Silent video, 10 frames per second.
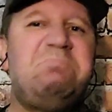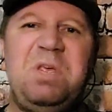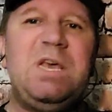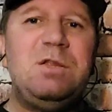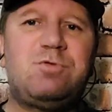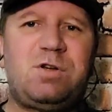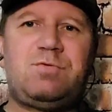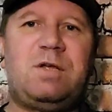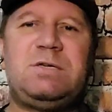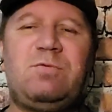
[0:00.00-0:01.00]
he can trust
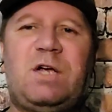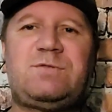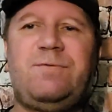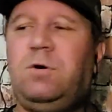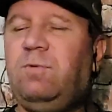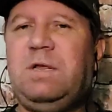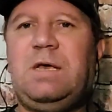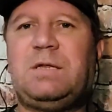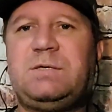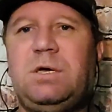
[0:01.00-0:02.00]
Rashford when he
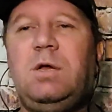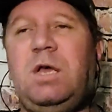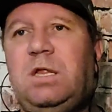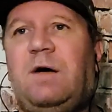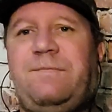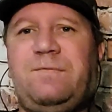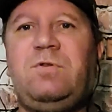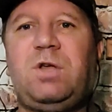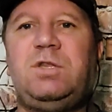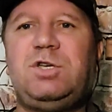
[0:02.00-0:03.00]
gets enough
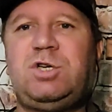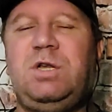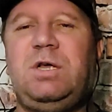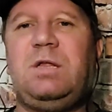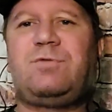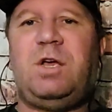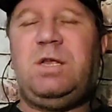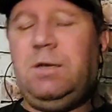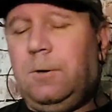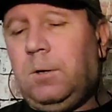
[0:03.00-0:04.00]
conditioning and
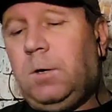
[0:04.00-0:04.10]
training.